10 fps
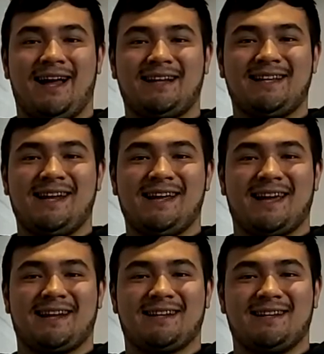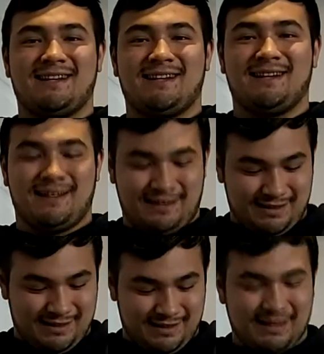I did it again.
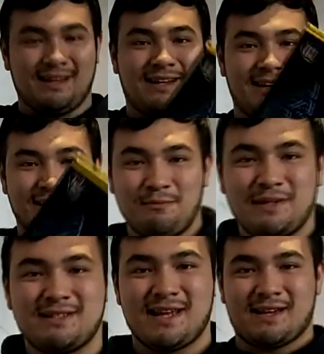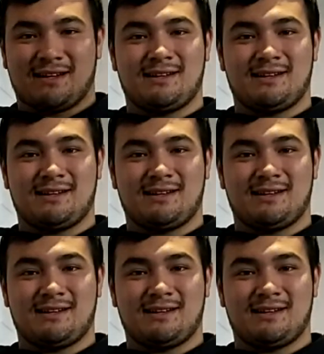Not piece stick.